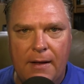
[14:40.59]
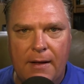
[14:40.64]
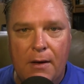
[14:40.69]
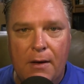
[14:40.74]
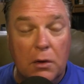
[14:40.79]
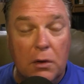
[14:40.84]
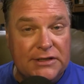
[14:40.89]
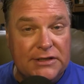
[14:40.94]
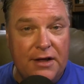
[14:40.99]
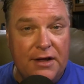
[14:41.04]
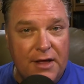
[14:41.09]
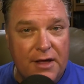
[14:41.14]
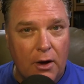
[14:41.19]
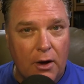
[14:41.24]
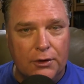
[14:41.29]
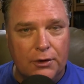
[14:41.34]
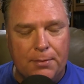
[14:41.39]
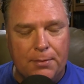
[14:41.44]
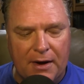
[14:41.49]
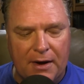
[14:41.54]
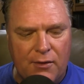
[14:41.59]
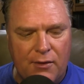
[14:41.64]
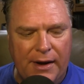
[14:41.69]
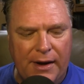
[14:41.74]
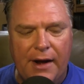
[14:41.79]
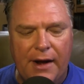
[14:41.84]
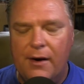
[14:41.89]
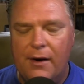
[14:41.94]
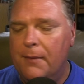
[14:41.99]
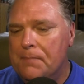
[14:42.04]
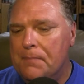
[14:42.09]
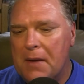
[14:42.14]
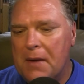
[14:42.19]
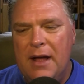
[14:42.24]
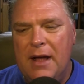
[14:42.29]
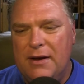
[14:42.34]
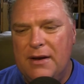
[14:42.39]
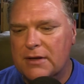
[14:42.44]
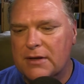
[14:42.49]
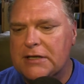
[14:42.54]
Was he the ultimate creator?
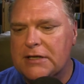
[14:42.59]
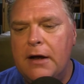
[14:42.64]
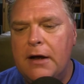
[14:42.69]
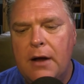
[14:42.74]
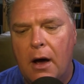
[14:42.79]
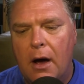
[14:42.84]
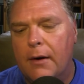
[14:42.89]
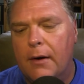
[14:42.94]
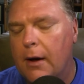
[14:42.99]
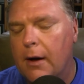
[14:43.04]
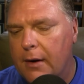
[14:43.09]
You'd say, no.